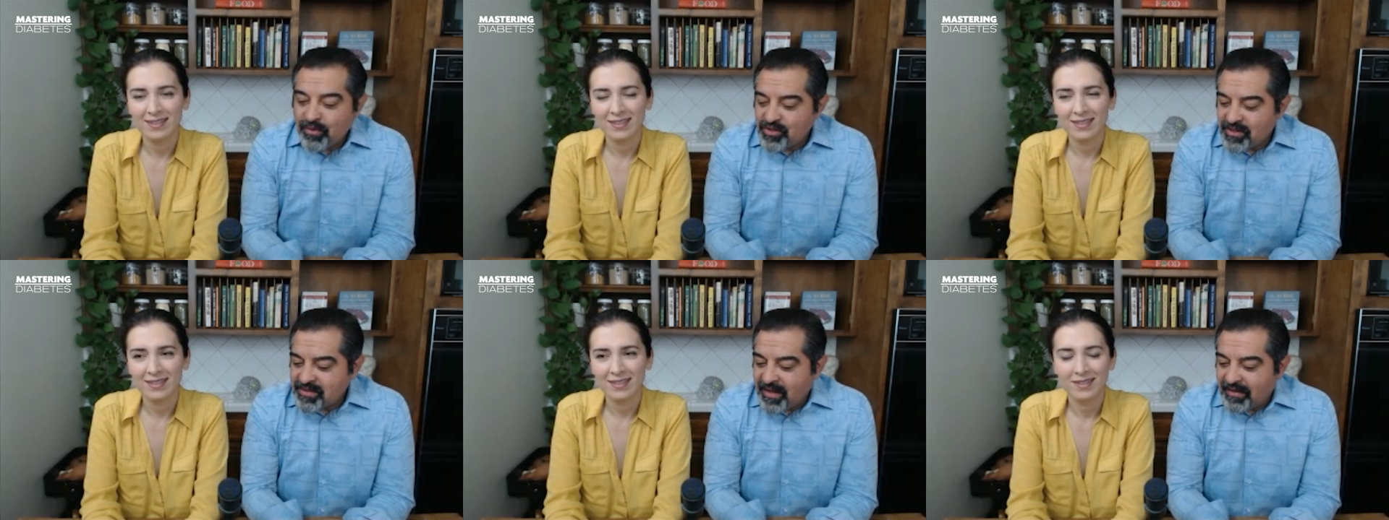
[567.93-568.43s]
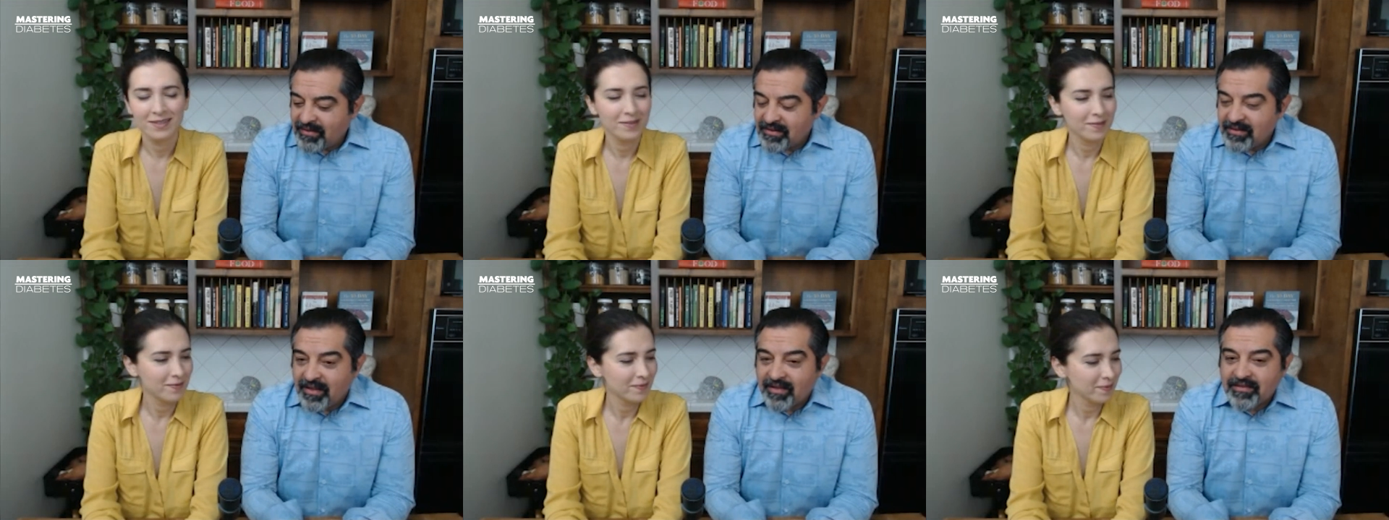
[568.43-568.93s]
Speaker 1: just got
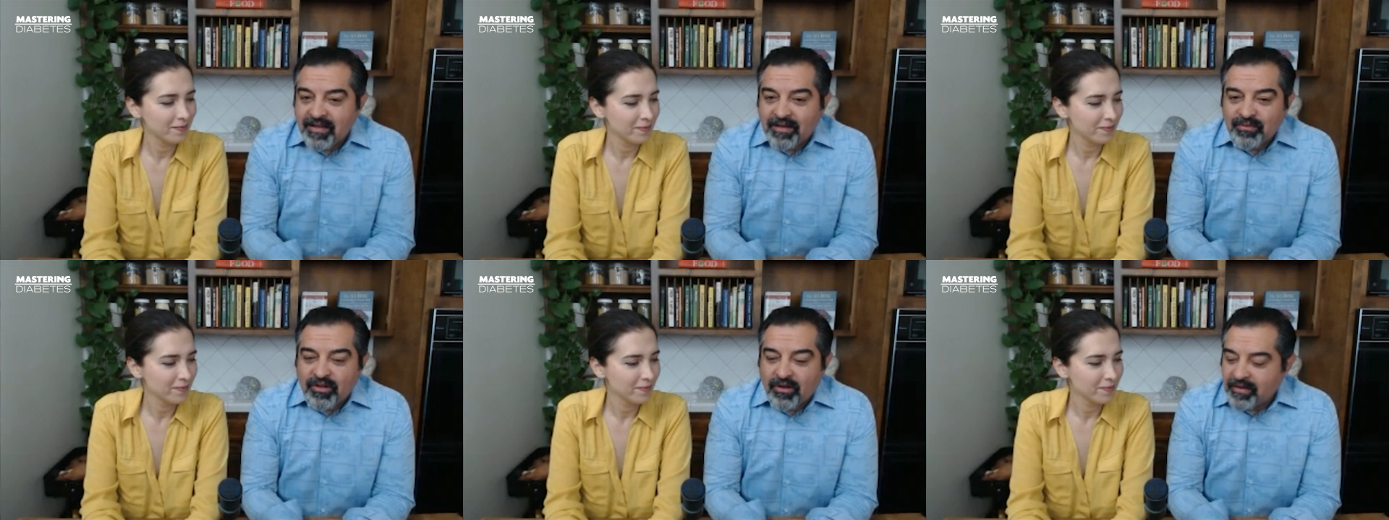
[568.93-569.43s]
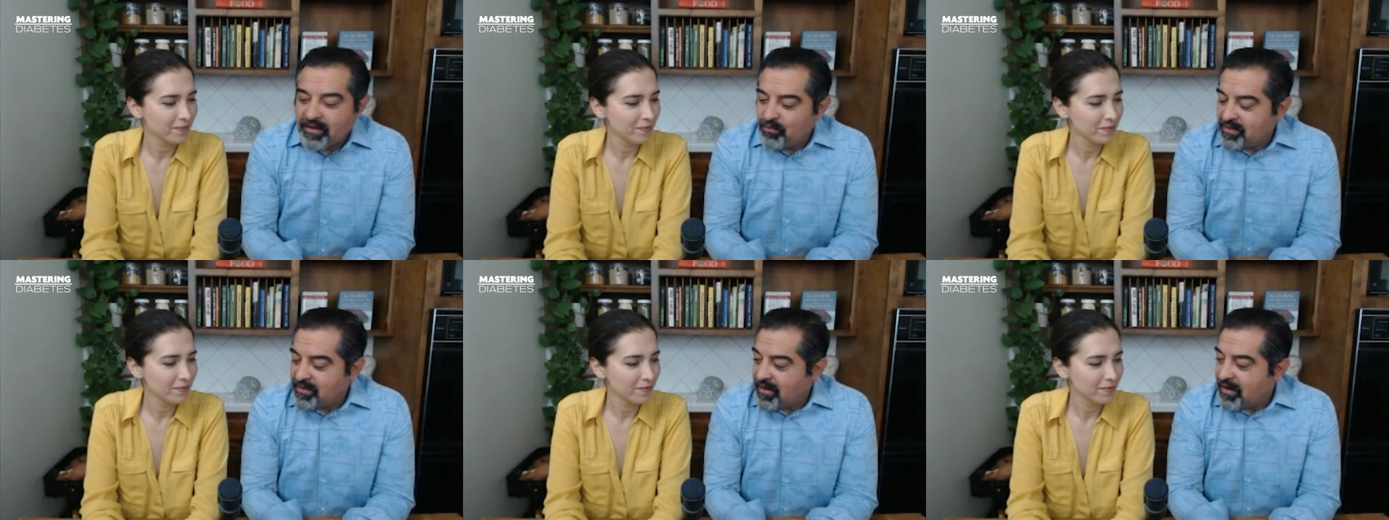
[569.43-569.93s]
uh, done talking
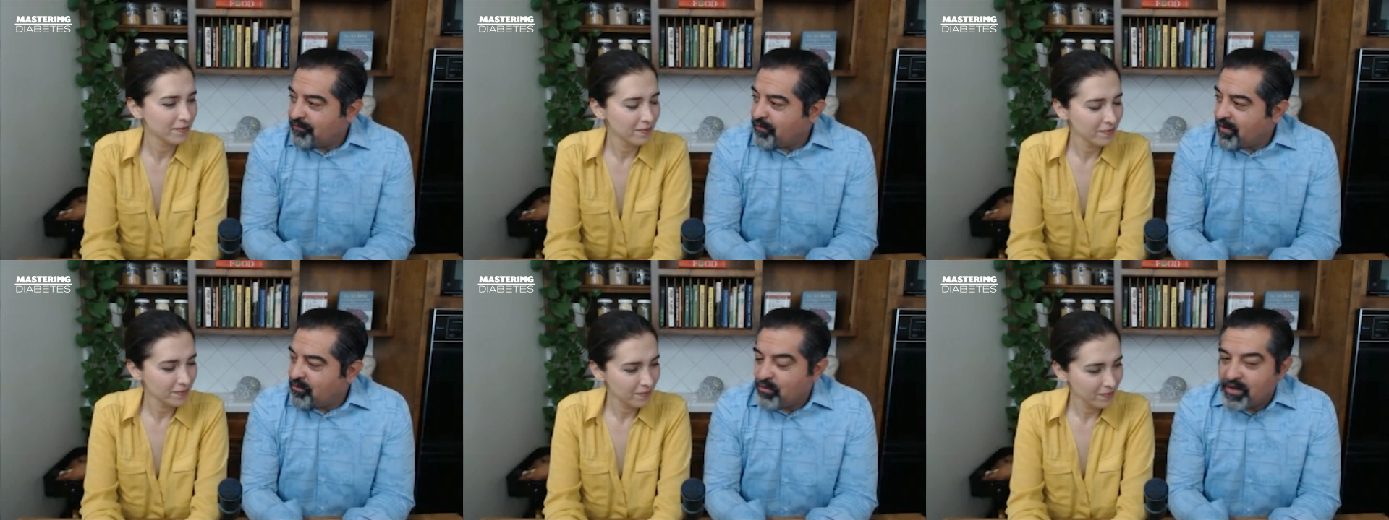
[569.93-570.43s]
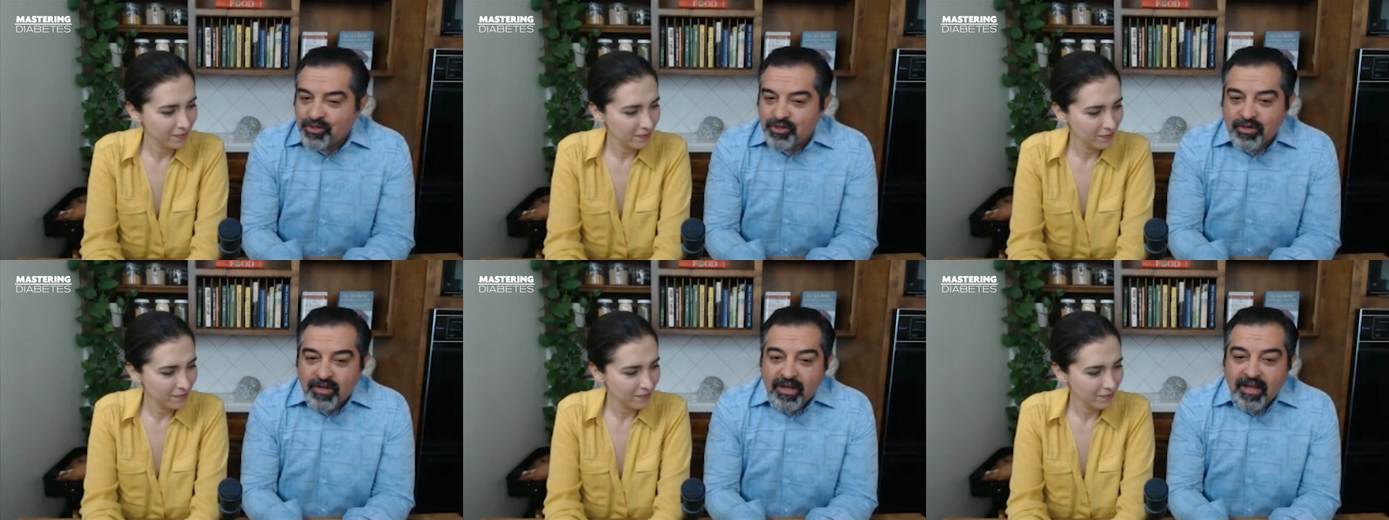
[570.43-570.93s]
with our friend
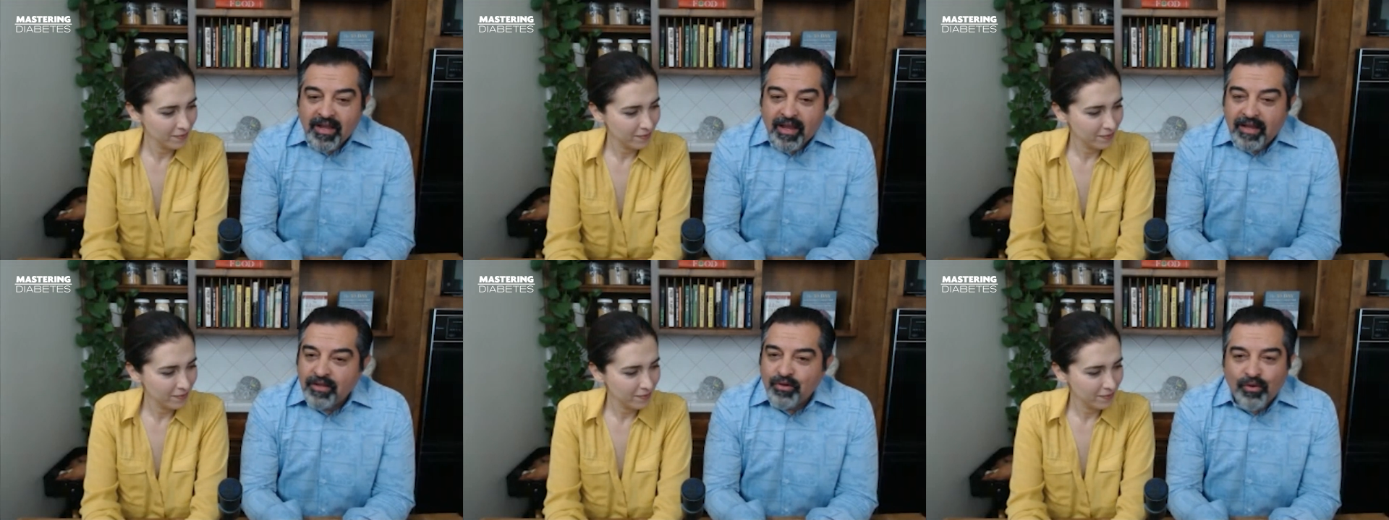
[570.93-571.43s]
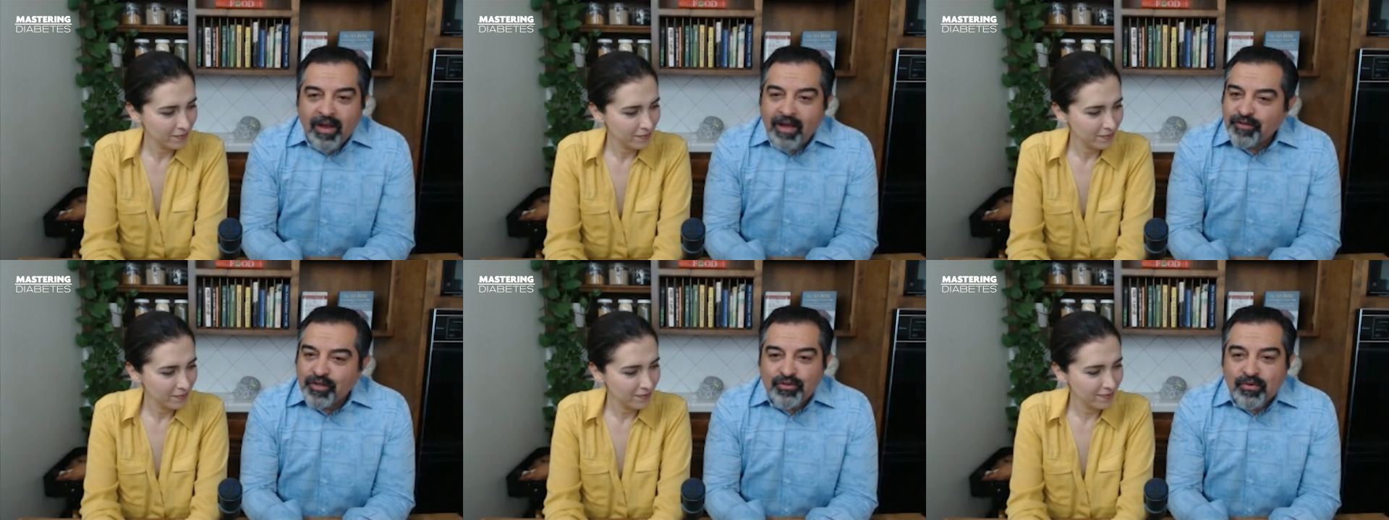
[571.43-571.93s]
Rich and you don't
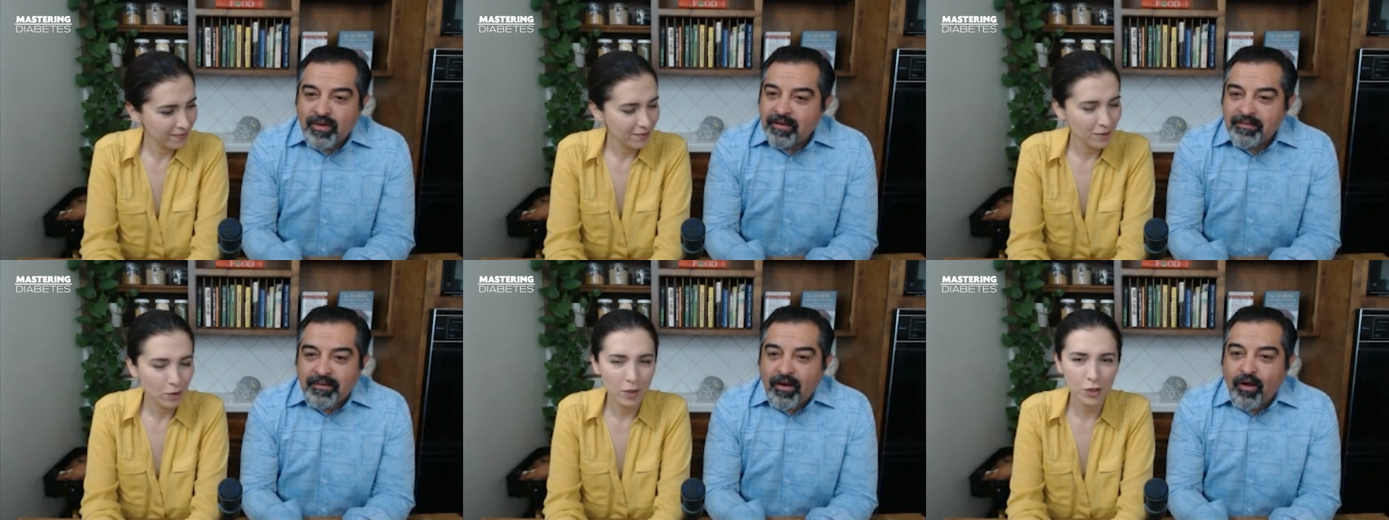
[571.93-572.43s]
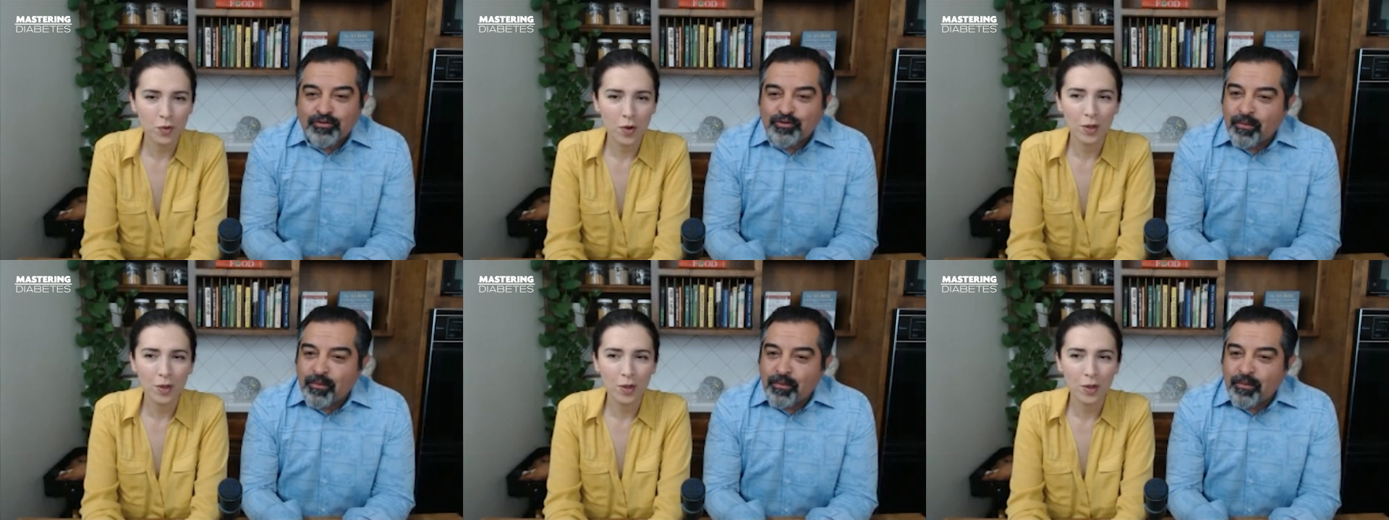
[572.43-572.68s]
have to do an ultra